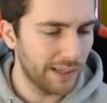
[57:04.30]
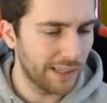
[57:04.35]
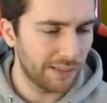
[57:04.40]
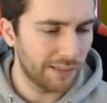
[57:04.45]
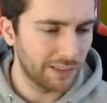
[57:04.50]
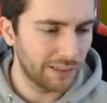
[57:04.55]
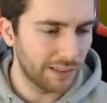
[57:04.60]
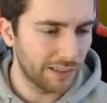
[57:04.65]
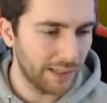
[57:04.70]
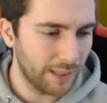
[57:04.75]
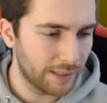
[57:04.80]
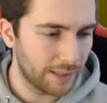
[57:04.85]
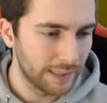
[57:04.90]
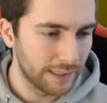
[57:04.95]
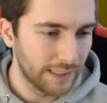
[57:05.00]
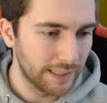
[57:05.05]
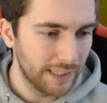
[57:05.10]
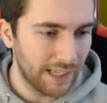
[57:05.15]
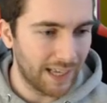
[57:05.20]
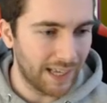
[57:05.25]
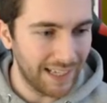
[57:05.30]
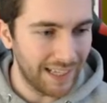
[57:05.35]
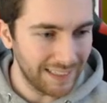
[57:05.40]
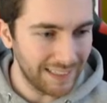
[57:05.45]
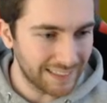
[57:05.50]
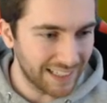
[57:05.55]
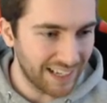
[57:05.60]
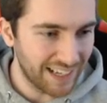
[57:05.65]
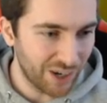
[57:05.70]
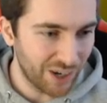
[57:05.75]
they haven't done that. Uh,
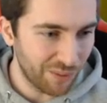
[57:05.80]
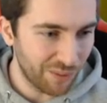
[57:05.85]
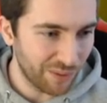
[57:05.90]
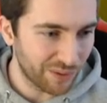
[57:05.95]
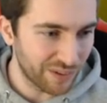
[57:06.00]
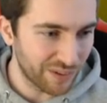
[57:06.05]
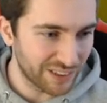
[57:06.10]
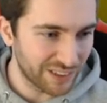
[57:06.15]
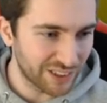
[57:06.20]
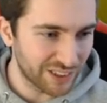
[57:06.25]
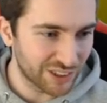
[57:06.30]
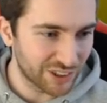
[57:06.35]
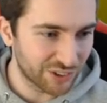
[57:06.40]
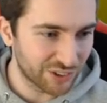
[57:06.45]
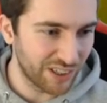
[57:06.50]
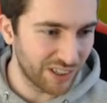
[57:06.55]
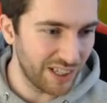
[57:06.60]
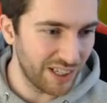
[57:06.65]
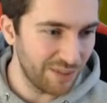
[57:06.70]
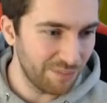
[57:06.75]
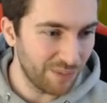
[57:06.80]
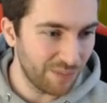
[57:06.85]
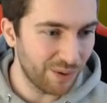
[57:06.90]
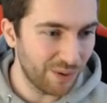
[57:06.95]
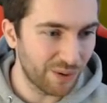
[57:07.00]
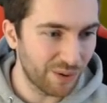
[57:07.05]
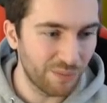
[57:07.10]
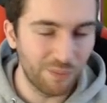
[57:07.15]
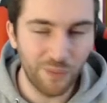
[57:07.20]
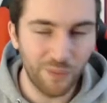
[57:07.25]
Easton, hello, welcome to the stream.
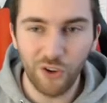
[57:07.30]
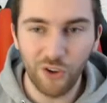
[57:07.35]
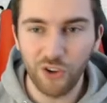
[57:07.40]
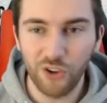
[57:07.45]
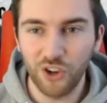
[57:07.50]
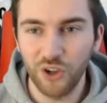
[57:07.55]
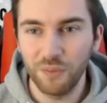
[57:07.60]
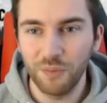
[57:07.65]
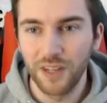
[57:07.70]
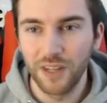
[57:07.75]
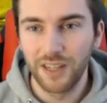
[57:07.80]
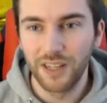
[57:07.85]
Welcome, welcome.